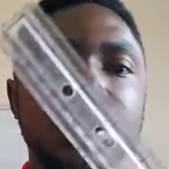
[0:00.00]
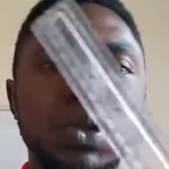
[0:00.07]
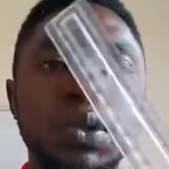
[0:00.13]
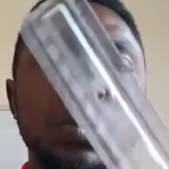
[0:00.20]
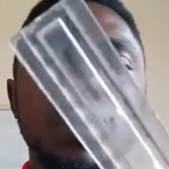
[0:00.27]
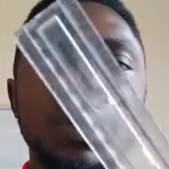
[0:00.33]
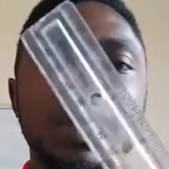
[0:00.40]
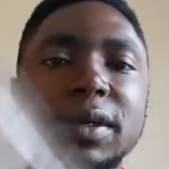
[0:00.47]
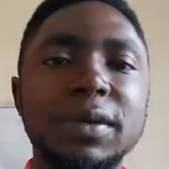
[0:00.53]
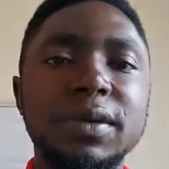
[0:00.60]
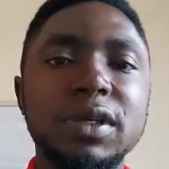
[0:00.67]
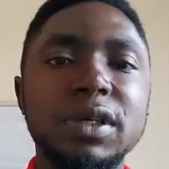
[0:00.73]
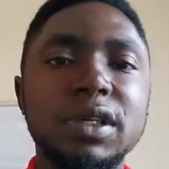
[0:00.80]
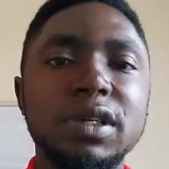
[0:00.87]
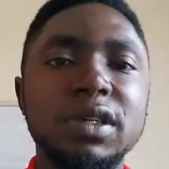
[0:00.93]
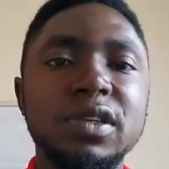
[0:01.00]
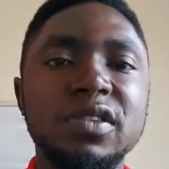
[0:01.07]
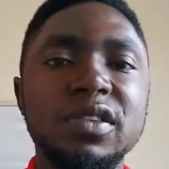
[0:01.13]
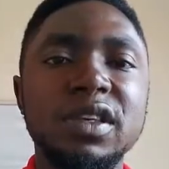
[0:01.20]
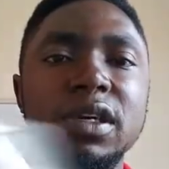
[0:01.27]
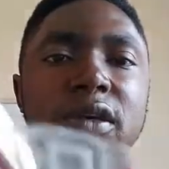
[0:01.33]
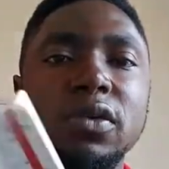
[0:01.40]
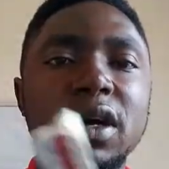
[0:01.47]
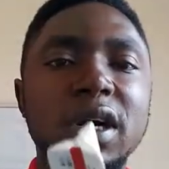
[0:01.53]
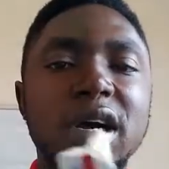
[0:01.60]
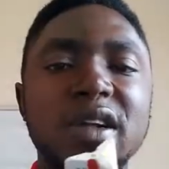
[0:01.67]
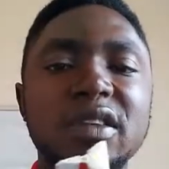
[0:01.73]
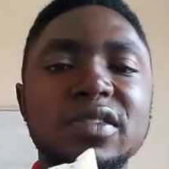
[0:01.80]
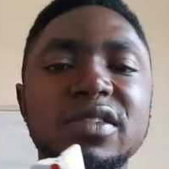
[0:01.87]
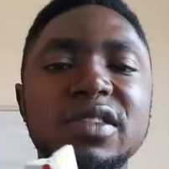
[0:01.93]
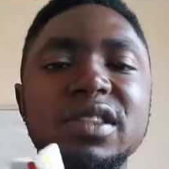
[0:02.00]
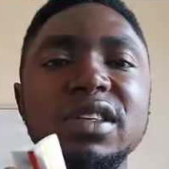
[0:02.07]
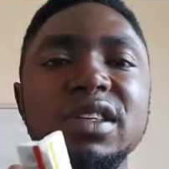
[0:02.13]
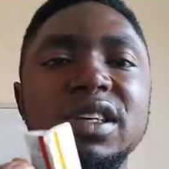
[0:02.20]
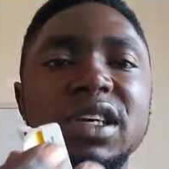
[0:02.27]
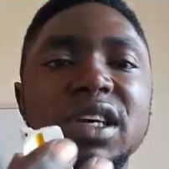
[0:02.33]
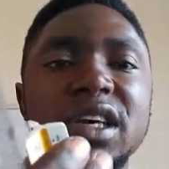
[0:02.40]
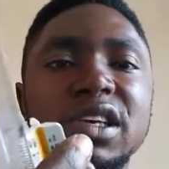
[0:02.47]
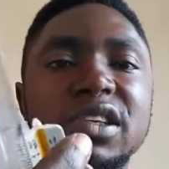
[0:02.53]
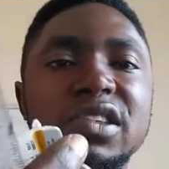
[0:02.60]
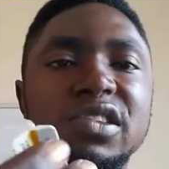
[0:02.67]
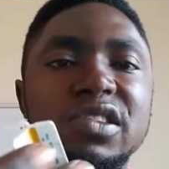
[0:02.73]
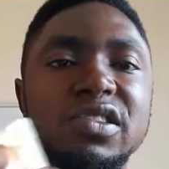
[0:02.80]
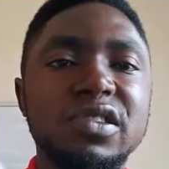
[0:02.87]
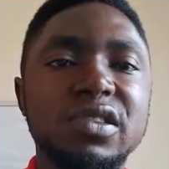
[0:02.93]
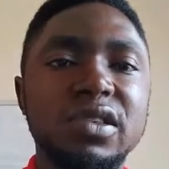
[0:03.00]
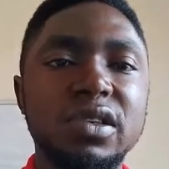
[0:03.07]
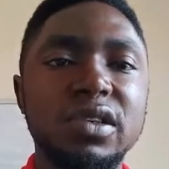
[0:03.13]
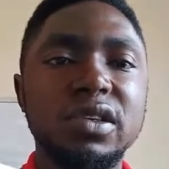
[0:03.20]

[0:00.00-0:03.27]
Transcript: a ruler. The scale rule has 3 edges.